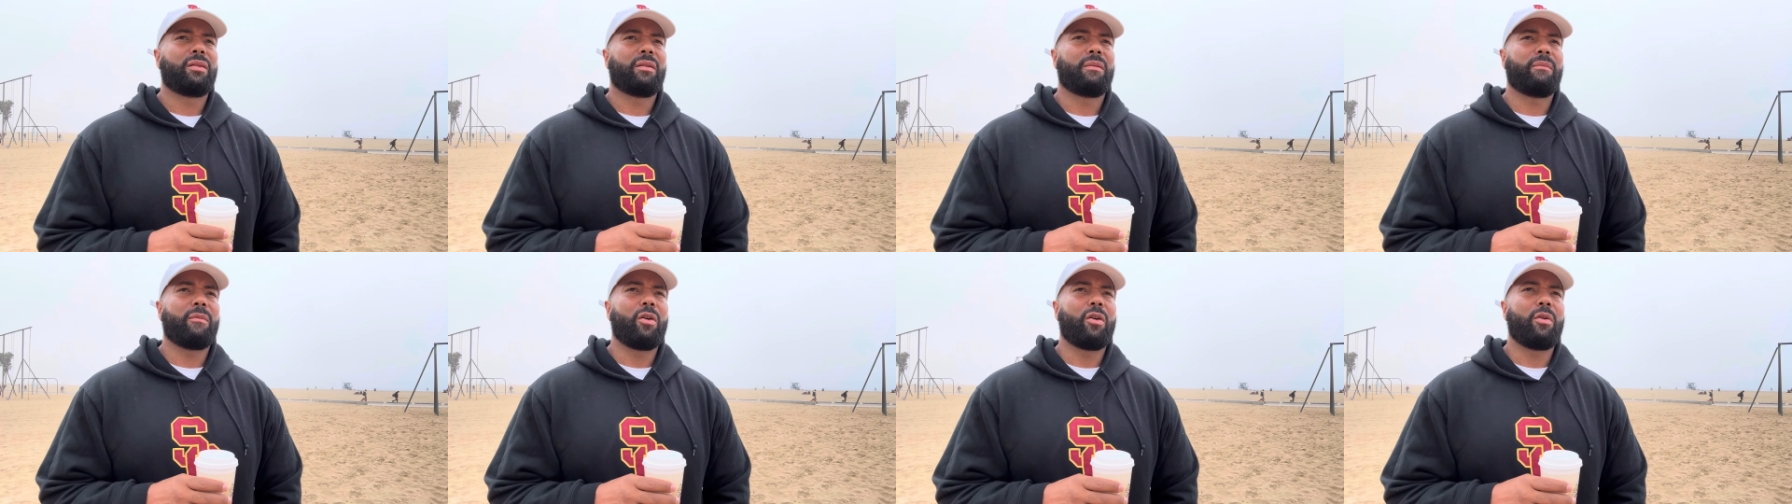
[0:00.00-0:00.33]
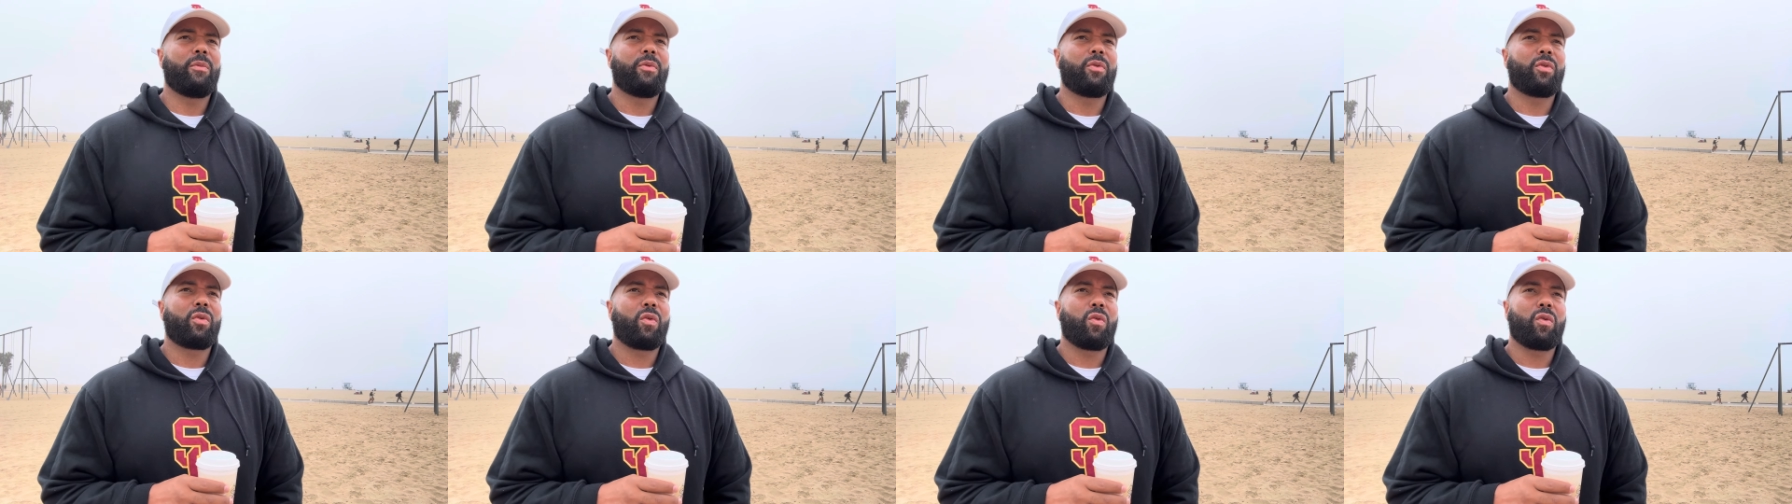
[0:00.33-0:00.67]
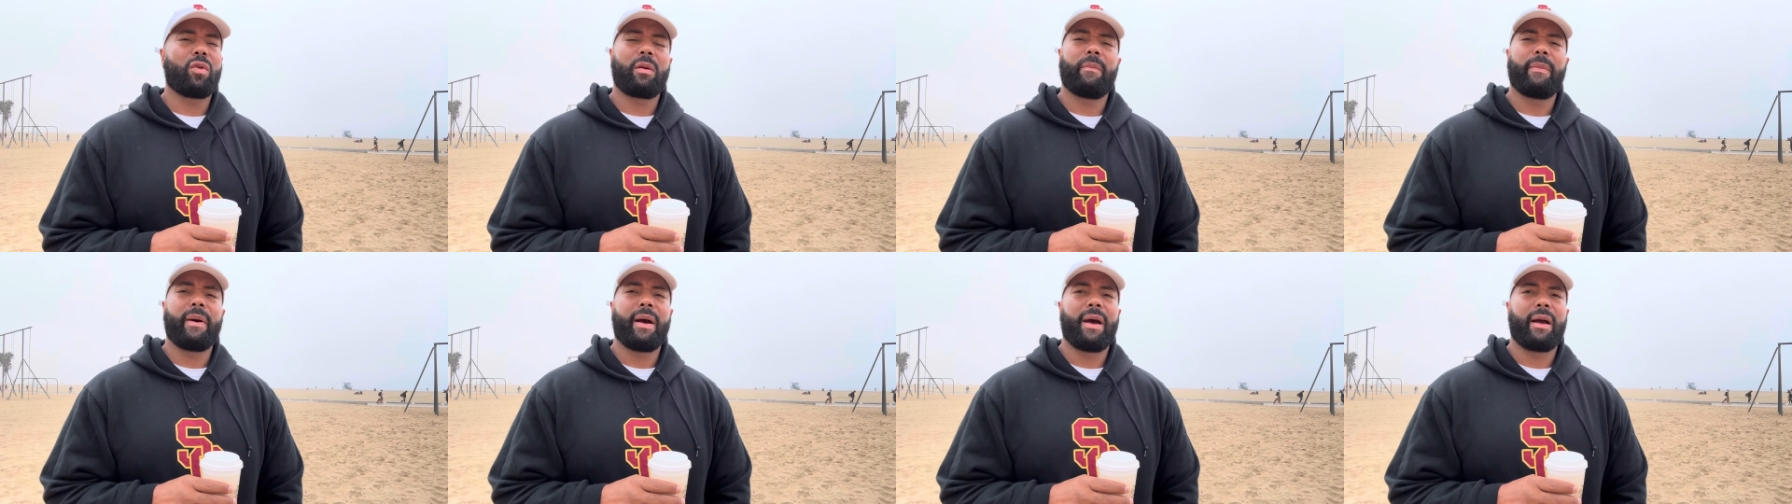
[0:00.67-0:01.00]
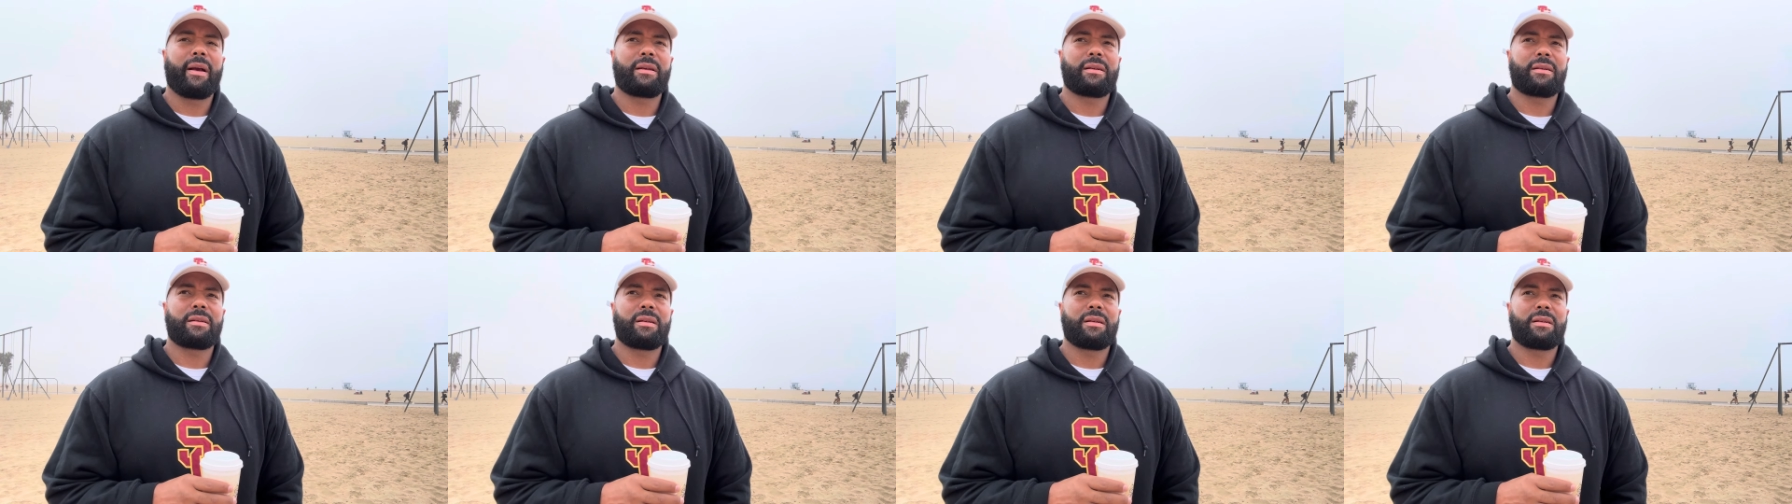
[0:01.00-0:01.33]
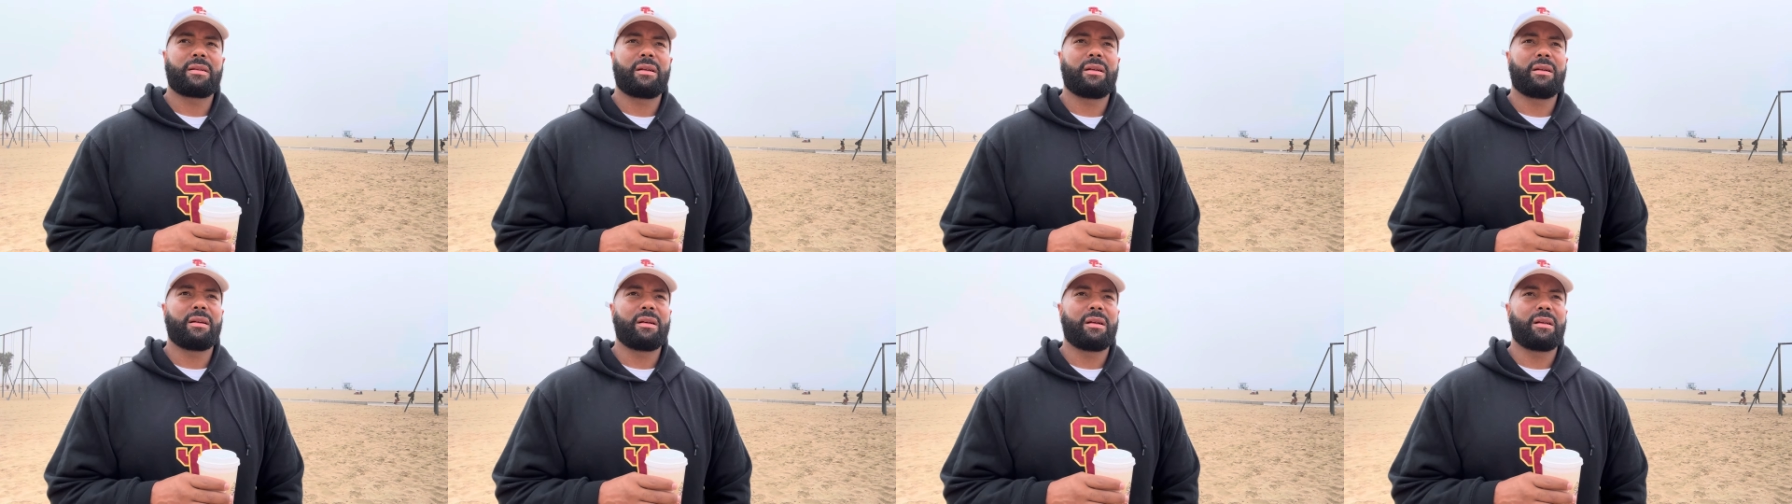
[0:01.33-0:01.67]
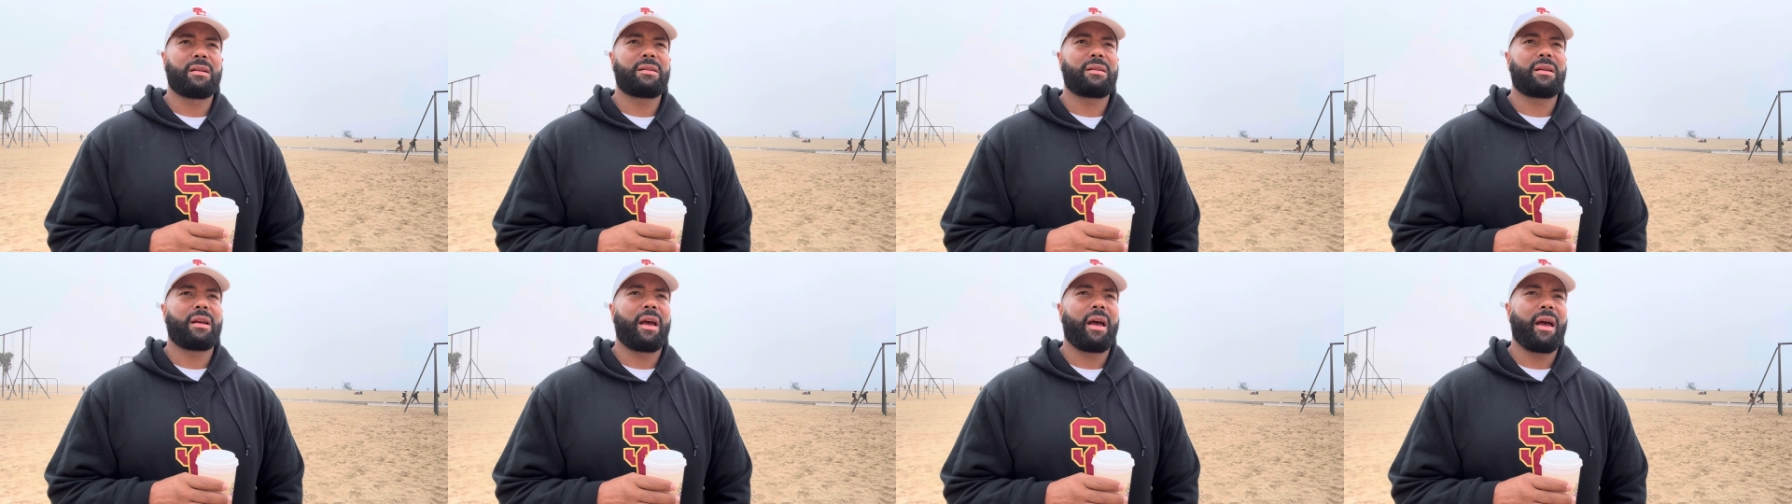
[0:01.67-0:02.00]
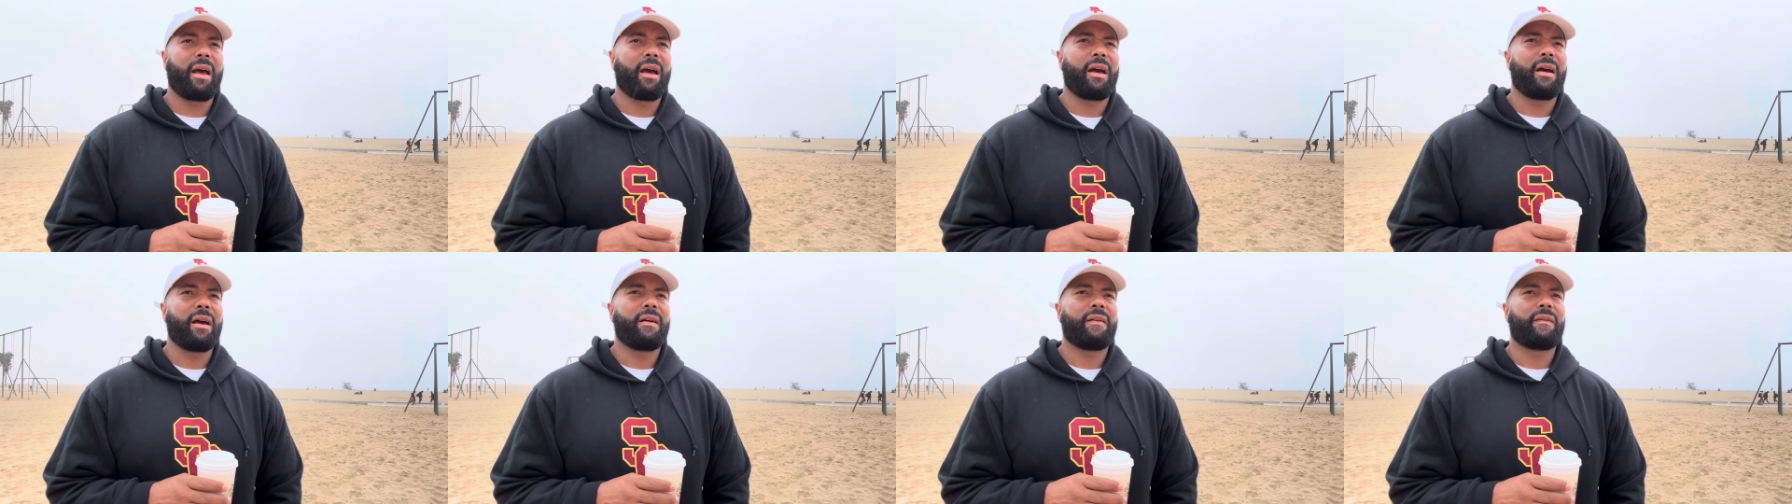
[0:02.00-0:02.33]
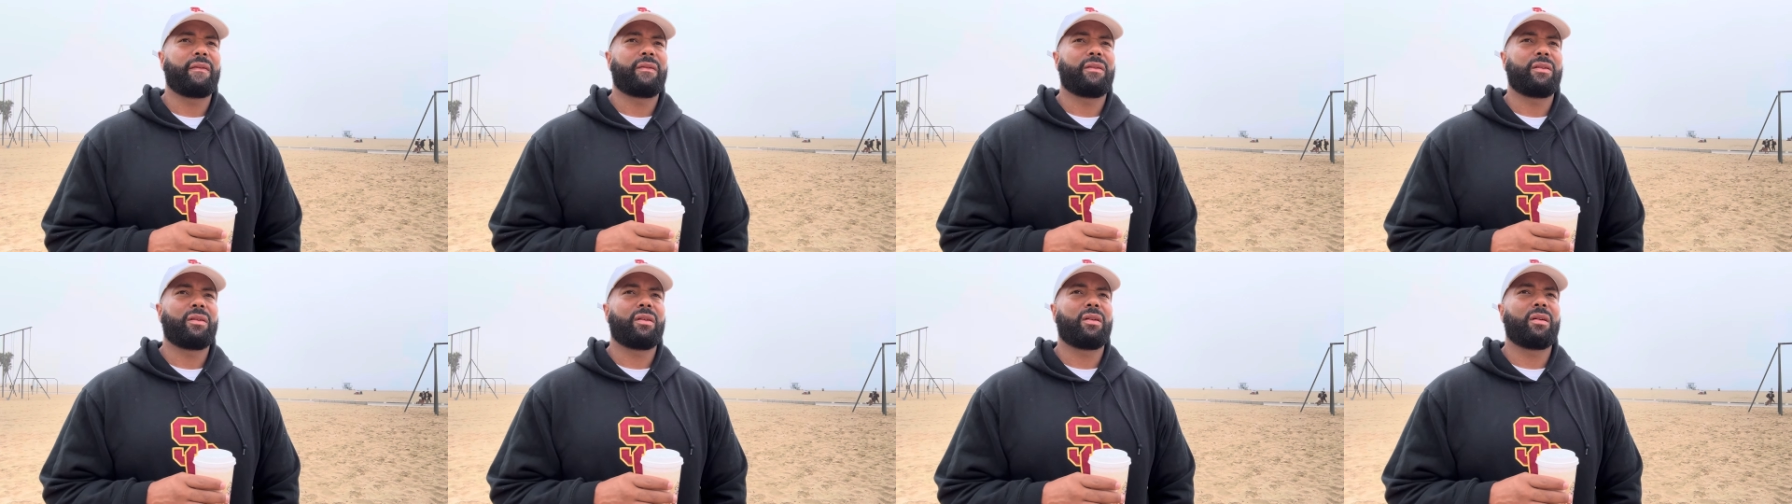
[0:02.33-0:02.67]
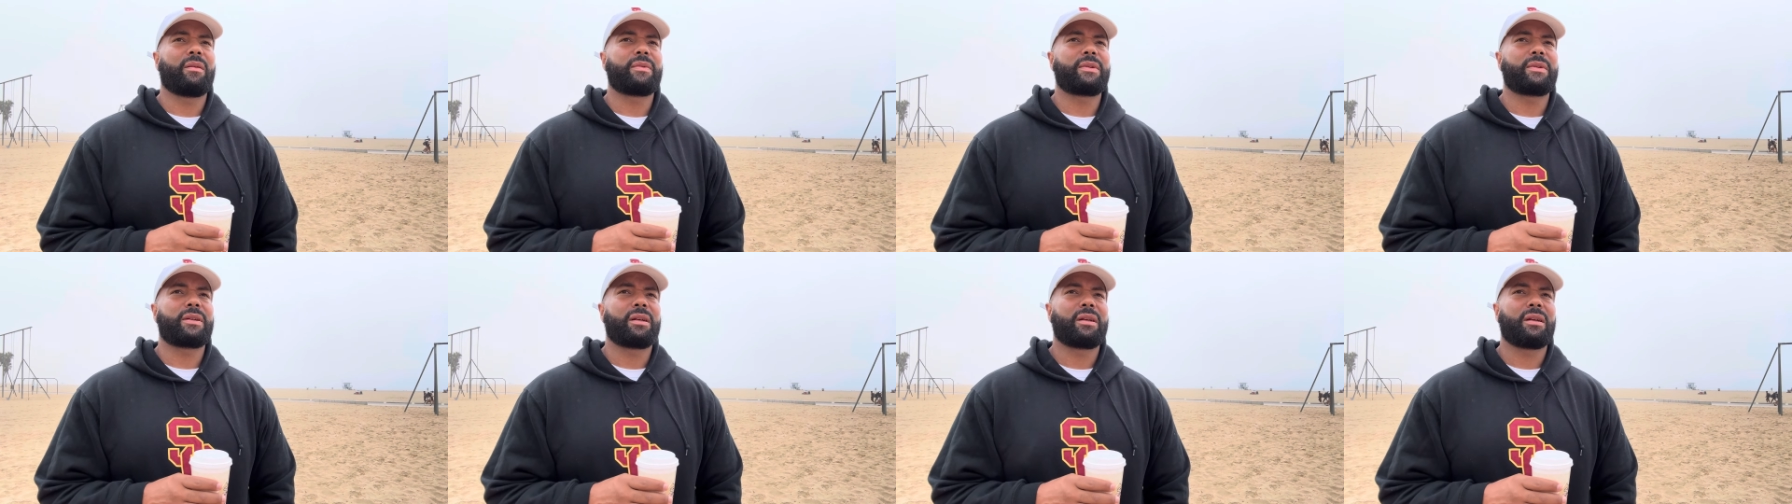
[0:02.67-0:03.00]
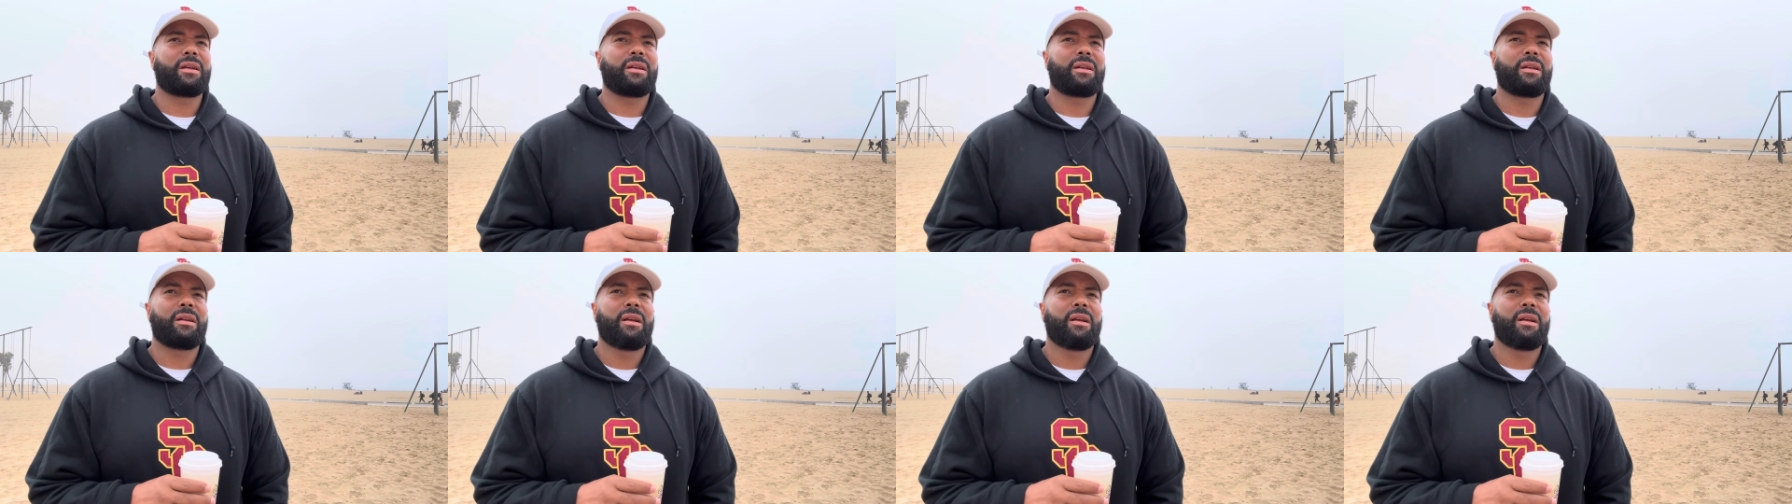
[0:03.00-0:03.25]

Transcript: mobile quarterbacks. It's good to have, you know what I'm saying,